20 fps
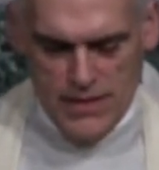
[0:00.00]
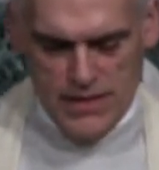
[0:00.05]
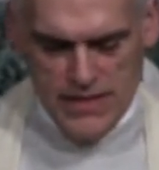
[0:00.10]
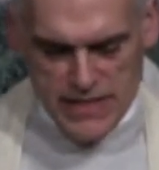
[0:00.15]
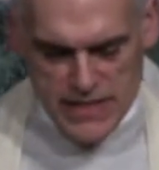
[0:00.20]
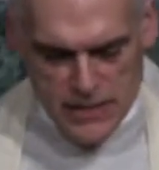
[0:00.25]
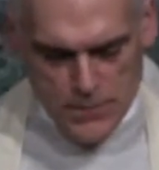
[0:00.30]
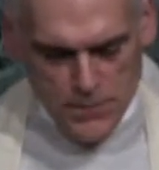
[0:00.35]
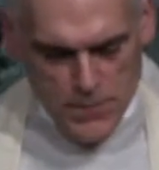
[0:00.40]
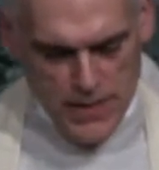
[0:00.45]

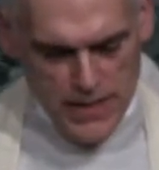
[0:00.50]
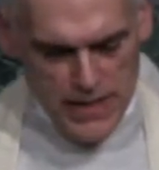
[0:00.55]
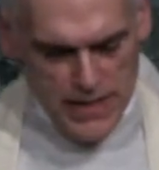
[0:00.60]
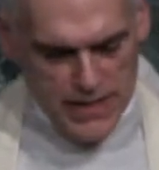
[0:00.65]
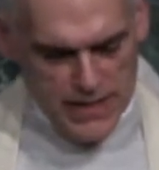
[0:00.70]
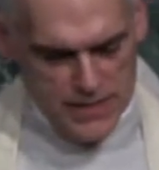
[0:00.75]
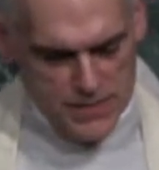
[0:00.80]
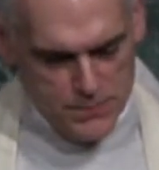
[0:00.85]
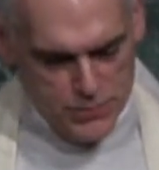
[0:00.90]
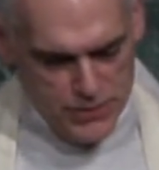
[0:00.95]

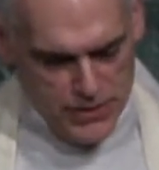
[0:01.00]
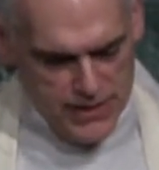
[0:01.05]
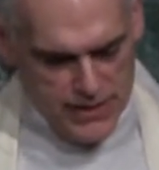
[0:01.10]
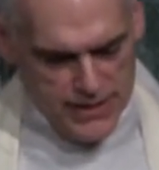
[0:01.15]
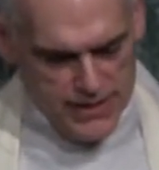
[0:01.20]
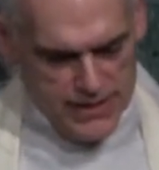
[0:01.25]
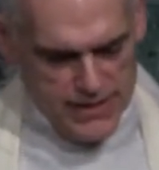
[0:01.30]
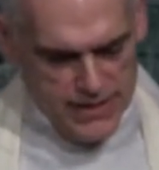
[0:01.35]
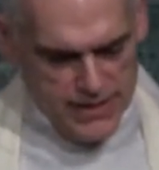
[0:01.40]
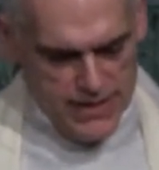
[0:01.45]
disobedience
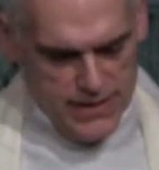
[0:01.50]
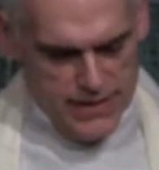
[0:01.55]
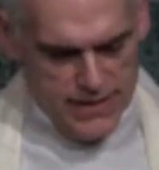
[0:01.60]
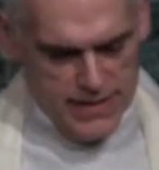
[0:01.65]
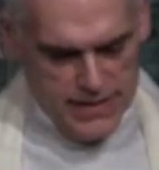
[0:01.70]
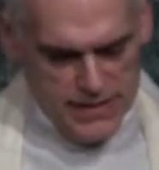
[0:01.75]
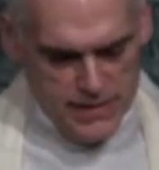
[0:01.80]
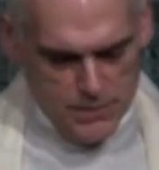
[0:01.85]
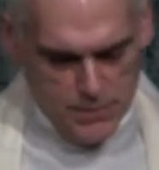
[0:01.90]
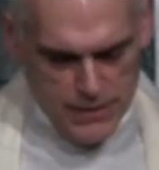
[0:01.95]
brings
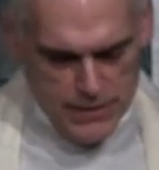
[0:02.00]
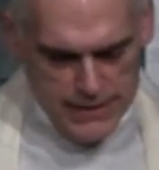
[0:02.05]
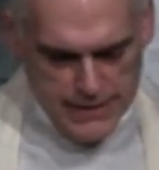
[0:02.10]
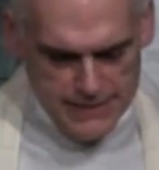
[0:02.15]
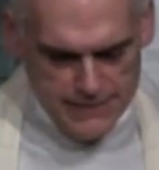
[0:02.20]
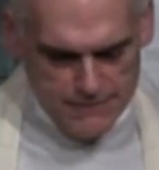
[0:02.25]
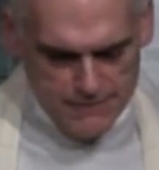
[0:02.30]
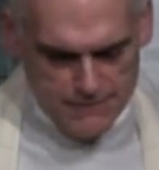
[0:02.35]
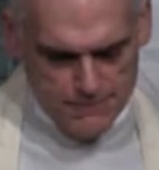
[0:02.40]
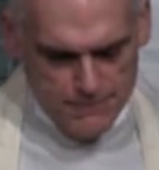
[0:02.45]
discipline